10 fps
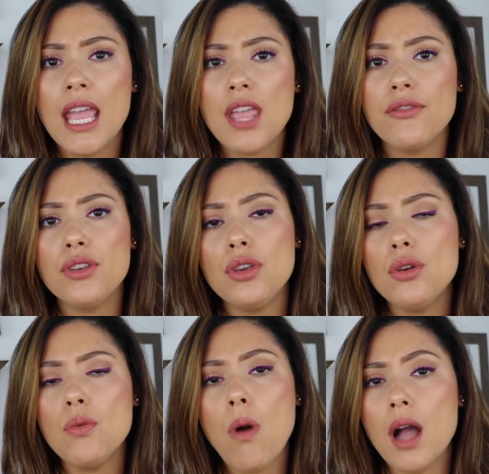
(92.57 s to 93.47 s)
If
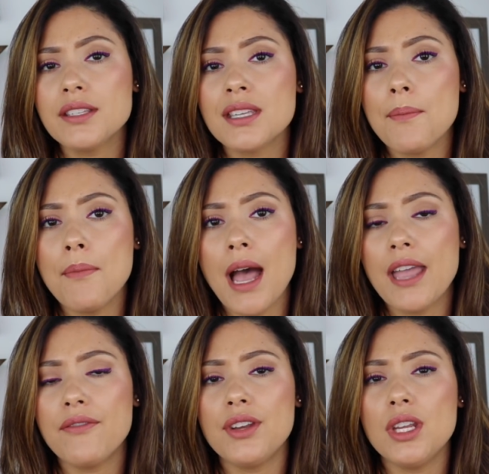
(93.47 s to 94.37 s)
you watch
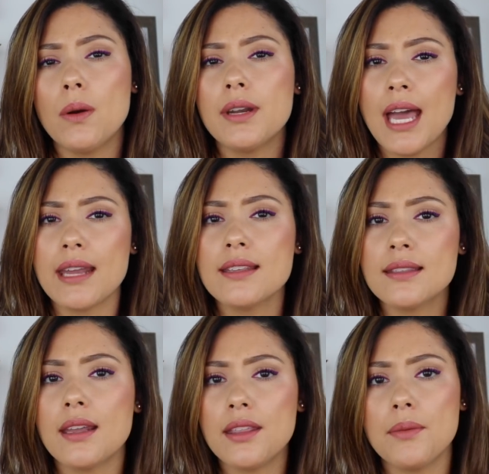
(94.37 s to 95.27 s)
my video on how to
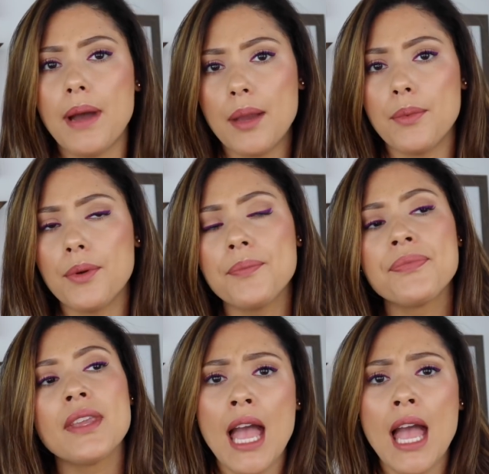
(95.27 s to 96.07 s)
study the Bible,